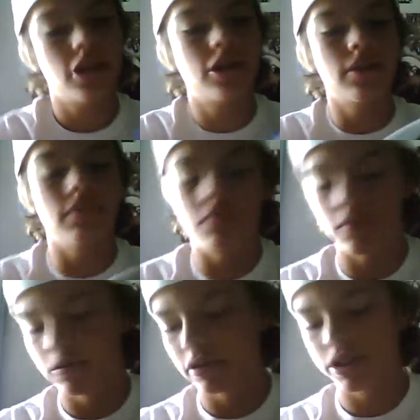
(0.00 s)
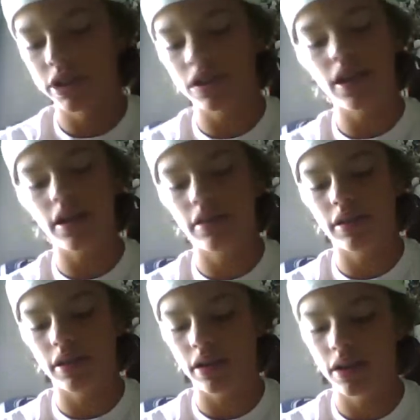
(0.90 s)
you can really see how
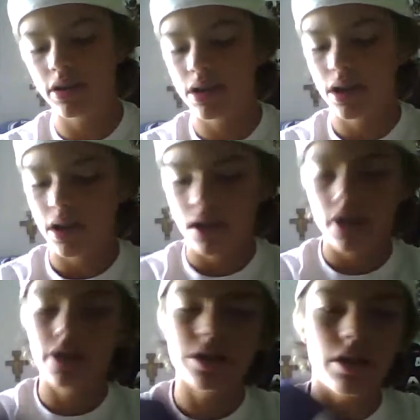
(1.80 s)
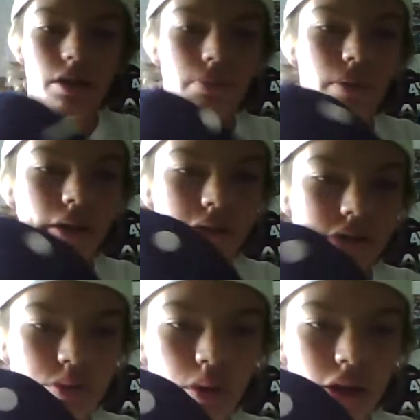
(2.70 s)
thick it is. So the
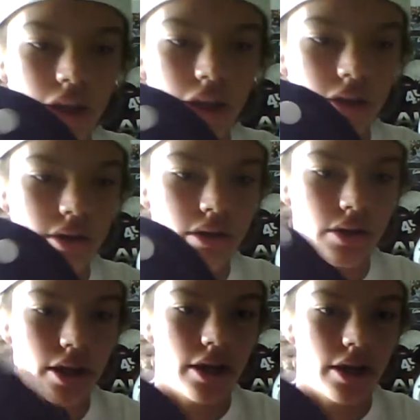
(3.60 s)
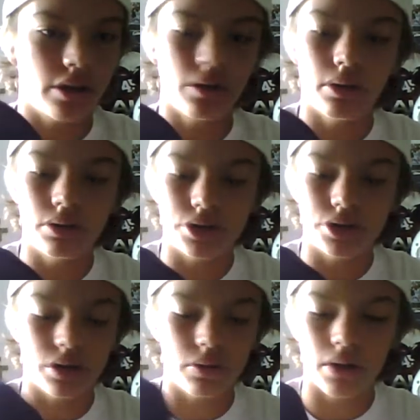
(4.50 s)
button's white, all the air holes
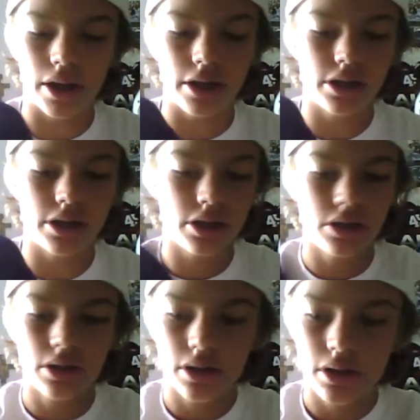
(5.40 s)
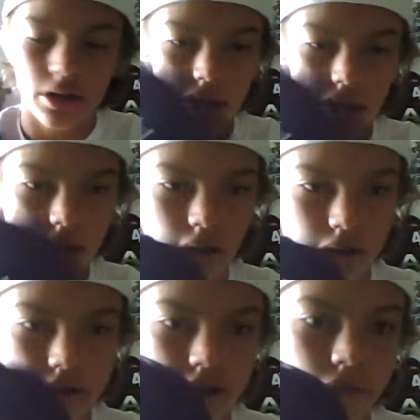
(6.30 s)
are white,
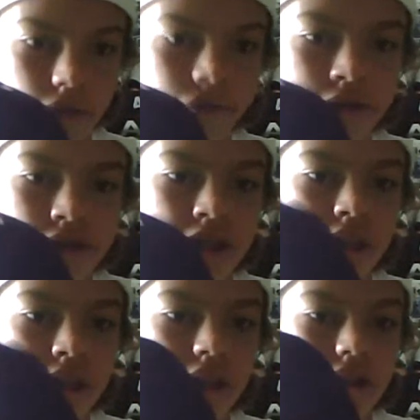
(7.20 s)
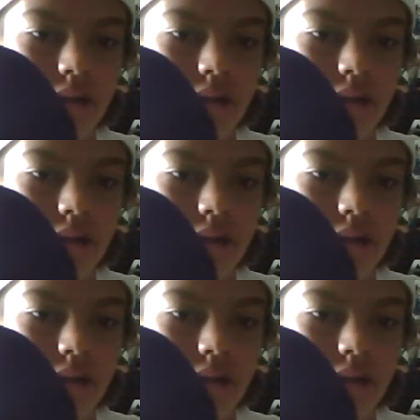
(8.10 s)
Zephyr Z is